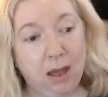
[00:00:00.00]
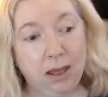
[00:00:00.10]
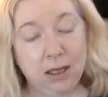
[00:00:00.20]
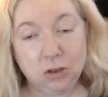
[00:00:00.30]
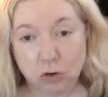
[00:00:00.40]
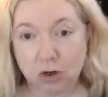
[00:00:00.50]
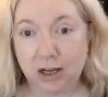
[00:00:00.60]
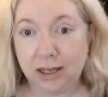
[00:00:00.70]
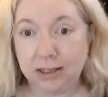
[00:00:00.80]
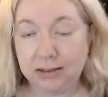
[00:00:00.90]
it
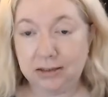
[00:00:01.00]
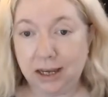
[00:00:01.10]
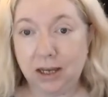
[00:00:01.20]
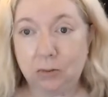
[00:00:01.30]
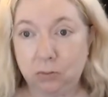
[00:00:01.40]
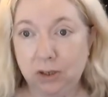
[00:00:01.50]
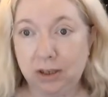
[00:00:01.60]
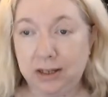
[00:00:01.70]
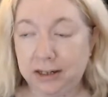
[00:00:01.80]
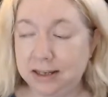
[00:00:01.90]
dried down
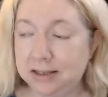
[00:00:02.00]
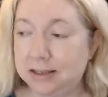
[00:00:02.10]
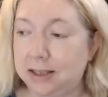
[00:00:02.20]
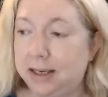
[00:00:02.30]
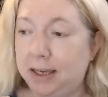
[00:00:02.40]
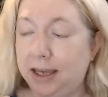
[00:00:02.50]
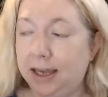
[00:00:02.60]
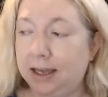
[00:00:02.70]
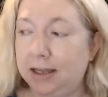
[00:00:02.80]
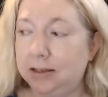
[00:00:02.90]
really nicely,
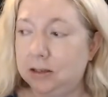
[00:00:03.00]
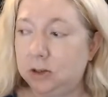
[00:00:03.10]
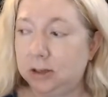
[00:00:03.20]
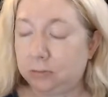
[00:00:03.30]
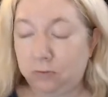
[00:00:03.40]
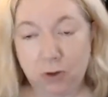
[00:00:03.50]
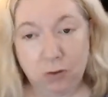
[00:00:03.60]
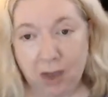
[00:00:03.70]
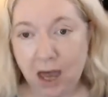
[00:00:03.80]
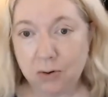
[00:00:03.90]
and it's a
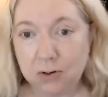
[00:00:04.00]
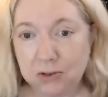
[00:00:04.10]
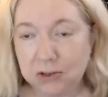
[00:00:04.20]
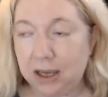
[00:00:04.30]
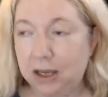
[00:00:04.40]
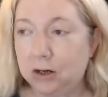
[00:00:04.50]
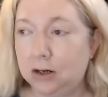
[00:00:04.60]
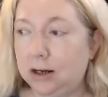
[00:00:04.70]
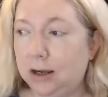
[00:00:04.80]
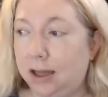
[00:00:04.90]
few hours
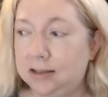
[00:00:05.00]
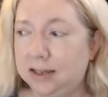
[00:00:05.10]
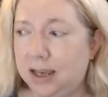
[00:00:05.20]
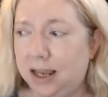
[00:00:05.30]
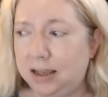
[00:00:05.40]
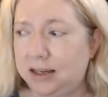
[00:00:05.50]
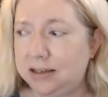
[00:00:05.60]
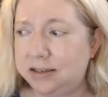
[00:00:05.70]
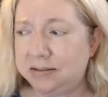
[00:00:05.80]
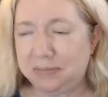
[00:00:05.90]
later, I'd say at
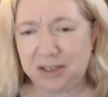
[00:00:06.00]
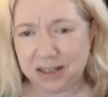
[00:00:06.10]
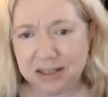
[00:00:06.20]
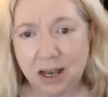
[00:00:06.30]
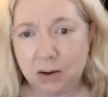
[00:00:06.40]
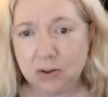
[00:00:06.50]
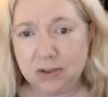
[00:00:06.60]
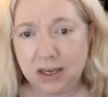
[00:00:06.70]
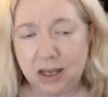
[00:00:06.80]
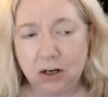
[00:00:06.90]
least 6
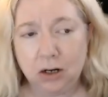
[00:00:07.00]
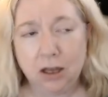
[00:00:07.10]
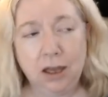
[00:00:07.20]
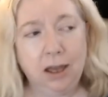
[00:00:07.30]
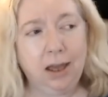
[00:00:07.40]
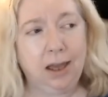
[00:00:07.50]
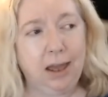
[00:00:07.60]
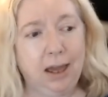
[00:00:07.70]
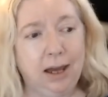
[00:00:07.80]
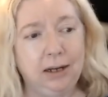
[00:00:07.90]
hours later,
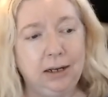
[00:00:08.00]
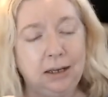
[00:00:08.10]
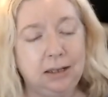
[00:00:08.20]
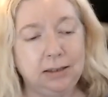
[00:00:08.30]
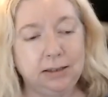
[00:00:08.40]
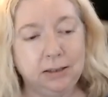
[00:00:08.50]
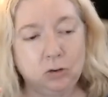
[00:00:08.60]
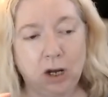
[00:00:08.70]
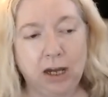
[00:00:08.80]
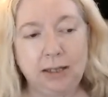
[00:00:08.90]
and it's
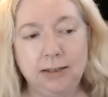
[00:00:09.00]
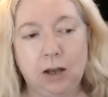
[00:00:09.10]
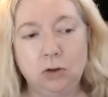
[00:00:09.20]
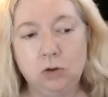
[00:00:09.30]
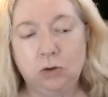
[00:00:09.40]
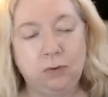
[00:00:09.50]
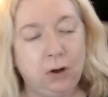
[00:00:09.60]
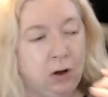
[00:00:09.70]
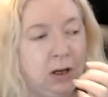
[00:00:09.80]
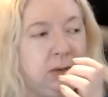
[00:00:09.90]
dried down to a
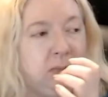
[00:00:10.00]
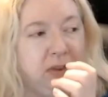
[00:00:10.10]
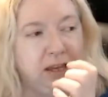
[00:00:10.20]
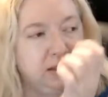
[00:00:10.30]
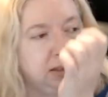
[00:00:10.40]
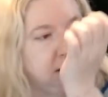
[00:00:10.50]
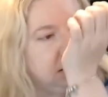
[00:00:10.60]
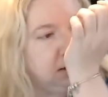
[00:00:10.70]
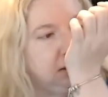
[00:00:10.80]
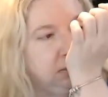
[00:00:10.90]
very pleasant.